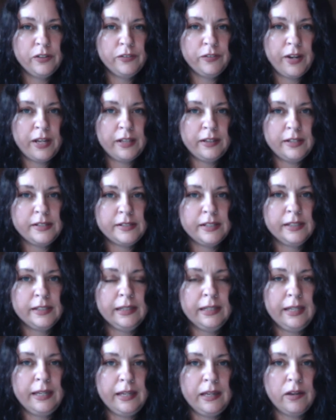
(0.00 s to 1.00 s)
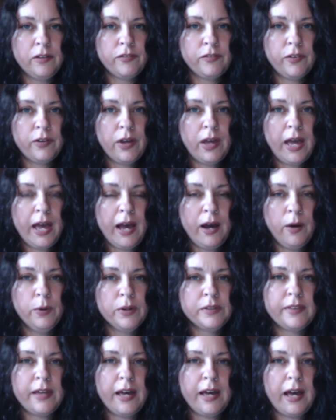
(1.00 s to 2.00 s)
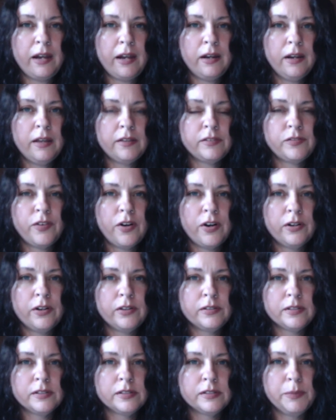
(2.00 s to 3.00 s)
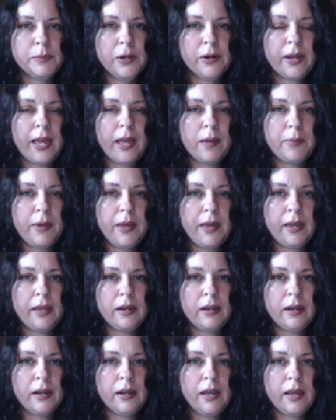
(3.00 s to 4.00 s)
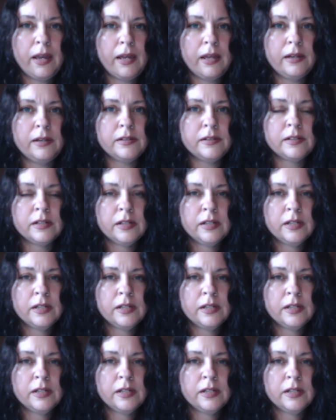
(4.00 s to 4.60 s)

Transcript: finally did leave, how was that as far as the smear campaign and